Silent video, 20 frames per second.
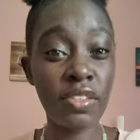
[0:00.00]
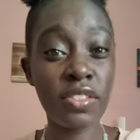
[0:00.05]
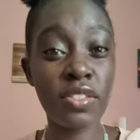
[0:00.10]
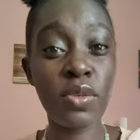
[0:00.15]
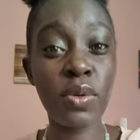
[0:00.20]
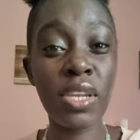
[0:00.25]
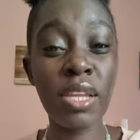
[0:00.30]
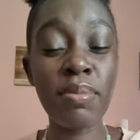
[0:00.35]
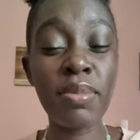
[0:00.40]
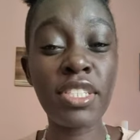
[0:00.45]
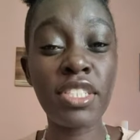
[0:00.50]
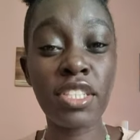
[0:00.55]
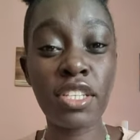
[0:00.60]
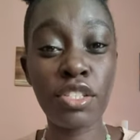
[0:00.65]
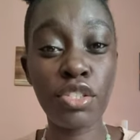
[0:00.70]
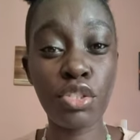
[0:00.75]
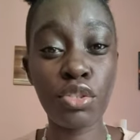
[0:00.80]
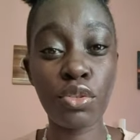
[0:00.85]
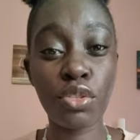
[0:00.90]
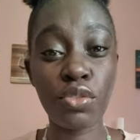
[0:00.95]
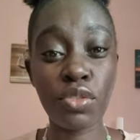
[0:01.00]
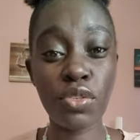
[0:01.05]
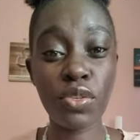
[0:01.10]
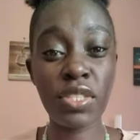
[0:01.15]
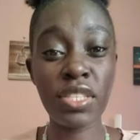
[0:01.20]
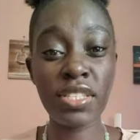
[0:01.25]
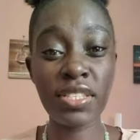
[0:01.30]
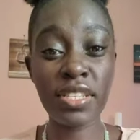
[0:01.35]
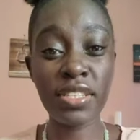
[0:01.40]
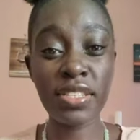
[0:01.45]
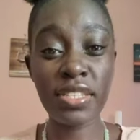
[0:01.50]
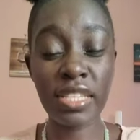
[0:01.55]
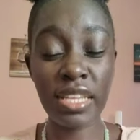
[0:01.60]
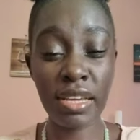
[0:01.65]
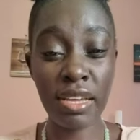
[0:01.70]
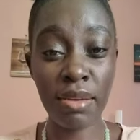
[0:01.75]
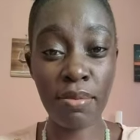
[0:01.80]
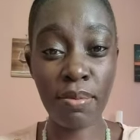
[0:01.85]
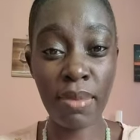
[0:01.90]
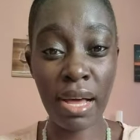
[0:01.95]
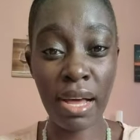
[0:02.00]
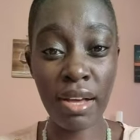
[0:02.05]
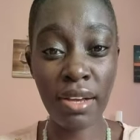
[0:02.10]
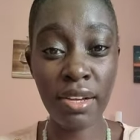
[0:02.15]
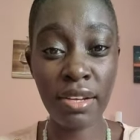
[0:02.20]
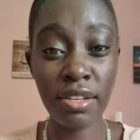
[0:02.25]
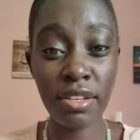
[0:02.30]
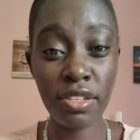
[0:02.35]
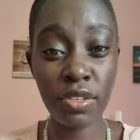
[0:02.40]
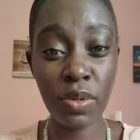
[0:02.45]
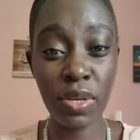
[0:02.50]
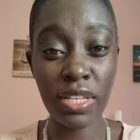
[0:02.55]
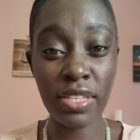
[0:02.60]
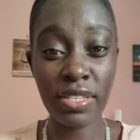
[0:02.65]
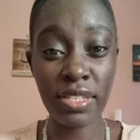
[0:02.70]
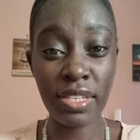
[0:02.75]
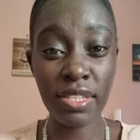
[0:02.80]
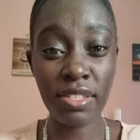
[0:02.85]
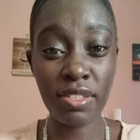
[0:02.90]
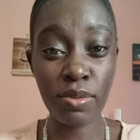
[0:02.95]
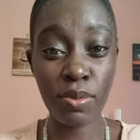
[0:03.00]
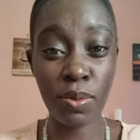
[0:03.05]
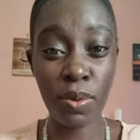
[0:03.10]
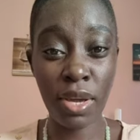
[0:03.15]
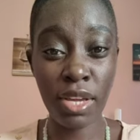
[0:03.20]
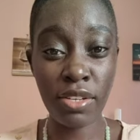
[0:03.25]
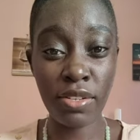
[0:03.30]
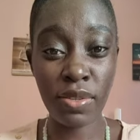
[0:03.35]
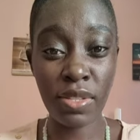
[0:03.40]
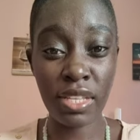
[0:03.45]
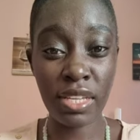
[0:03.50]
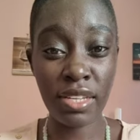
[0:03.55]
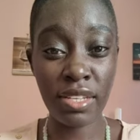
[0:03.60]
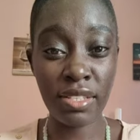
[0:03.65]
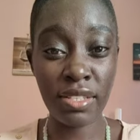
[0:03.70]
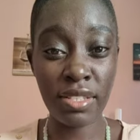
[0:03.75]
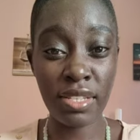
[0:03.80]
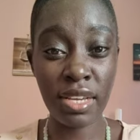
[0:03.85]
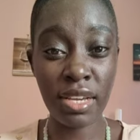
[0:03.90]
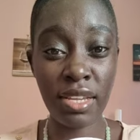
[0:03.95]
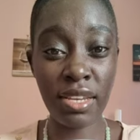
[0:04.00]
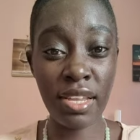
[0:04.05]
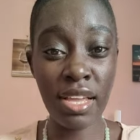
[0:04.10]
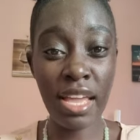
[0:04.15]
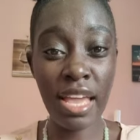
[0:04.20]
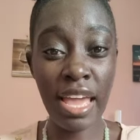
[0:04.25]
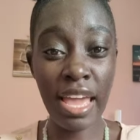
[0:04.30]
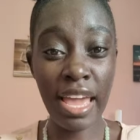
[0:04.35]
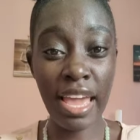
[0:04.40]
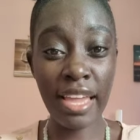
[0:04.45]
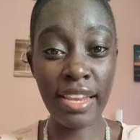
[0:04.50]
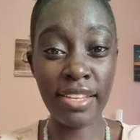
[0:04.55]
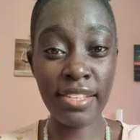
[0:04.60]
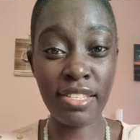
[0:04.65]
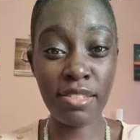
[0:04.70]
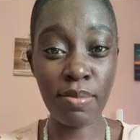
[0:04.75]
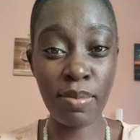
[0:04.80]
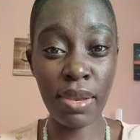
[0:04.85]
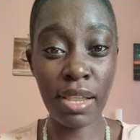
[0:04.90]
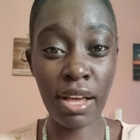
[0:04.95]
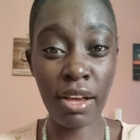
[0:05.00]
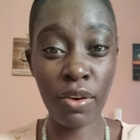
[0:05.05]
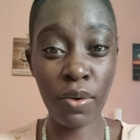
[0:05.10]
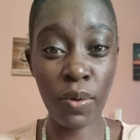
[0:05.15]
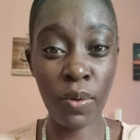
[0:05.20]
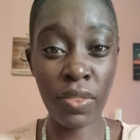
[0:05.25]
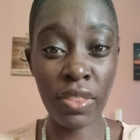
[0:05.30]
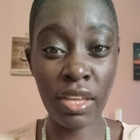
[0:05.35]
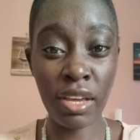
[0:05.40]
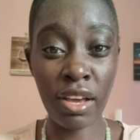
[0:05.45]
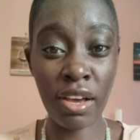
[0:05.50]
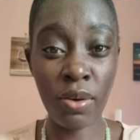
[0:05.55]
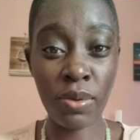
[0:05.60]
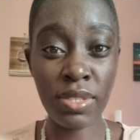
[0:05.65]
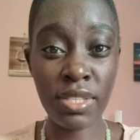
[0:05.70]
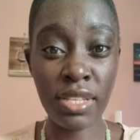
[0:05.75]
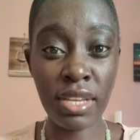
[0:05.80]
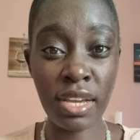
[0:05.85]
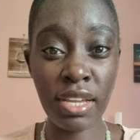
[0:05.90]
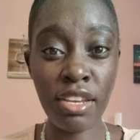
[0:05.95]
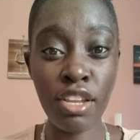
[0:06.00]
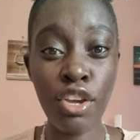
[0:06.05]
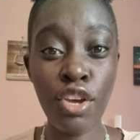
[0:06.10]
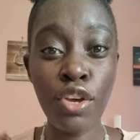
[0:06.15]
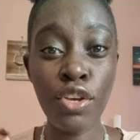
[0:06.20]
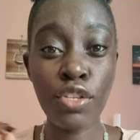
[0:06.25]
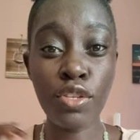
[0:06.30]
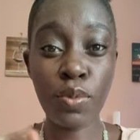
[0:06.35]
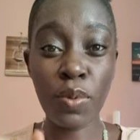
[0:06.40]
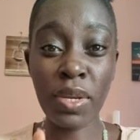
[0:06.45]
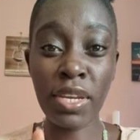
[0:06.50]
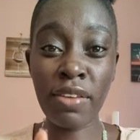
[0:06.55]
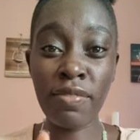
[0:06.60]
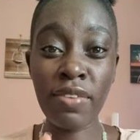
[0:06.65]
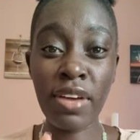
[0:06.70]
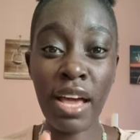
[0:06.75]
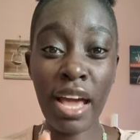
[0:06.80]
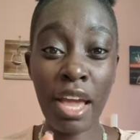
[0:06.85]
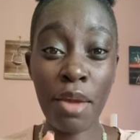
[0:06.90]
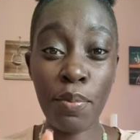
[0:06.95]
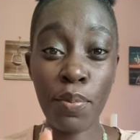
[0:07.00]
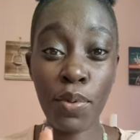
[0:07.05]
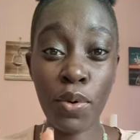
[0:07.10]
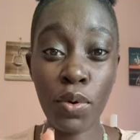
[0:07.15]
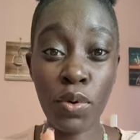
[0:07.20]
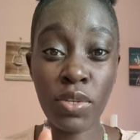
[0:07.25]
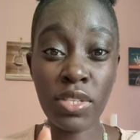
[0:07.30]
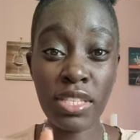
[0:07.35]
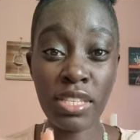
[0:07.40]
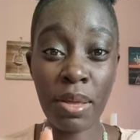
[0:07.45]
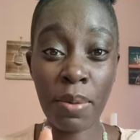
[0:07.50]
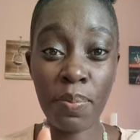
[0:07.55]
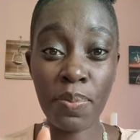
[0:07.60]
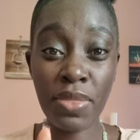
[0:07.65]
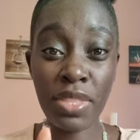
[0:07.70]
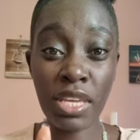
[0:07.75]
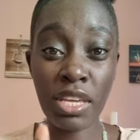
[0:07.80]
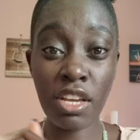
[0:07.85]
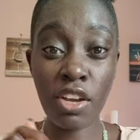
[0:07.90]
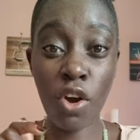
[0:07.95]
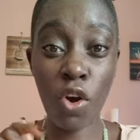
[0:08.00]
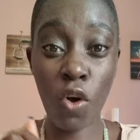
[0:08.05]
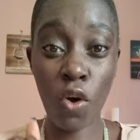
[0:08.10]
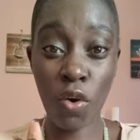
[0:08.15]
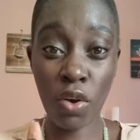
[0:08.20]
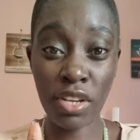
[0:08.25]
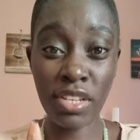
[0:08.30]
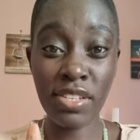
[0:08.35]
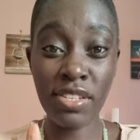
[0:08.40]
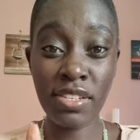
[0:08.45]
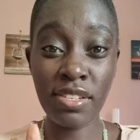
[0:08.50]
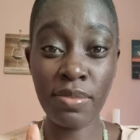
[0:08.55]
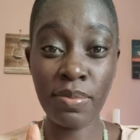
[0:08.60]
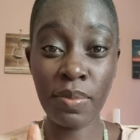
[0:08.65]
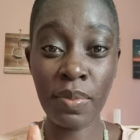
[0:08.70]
so let me just show you so this is the mug you can see it's white on the inside and it's black on the outside so whenever i pour something hot